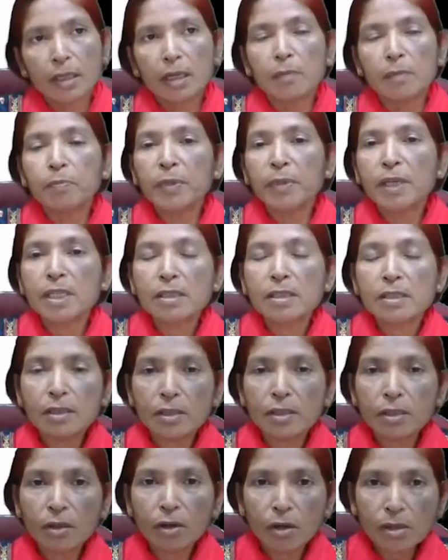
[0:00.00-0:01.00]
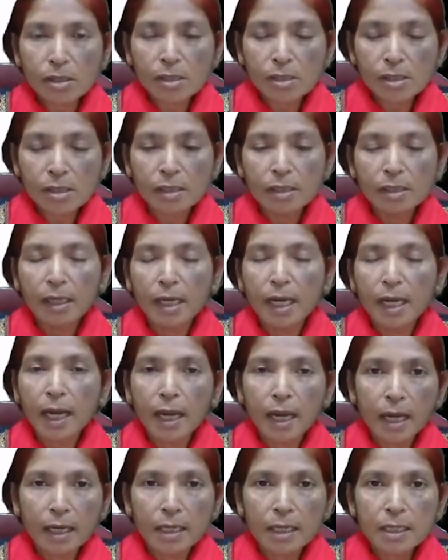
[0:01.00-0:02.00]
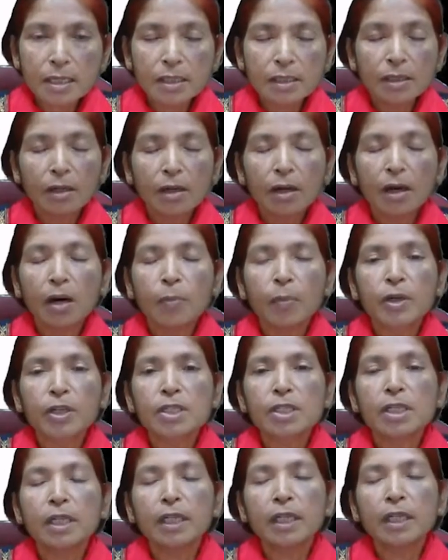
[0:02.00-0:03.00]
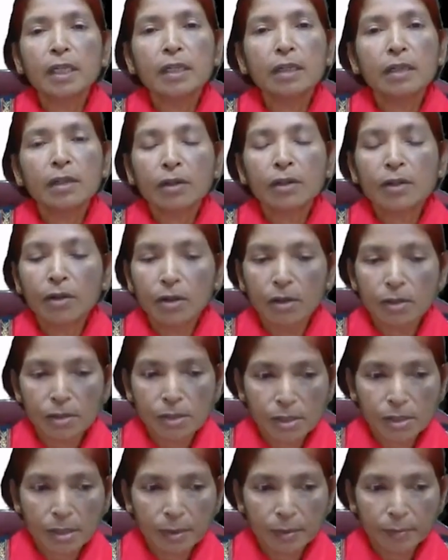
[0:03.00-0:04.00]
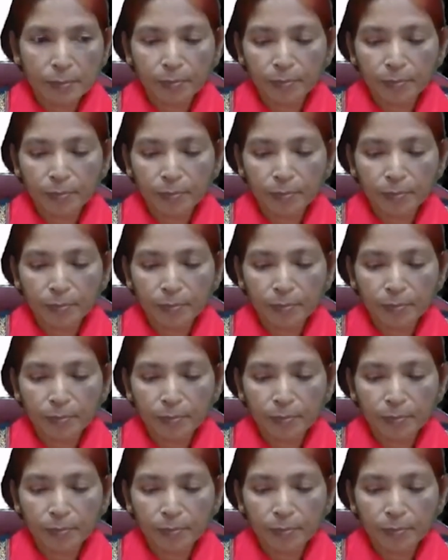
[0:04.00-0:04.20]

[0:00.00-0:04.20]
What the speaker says: implicit cost, and opportunity cost.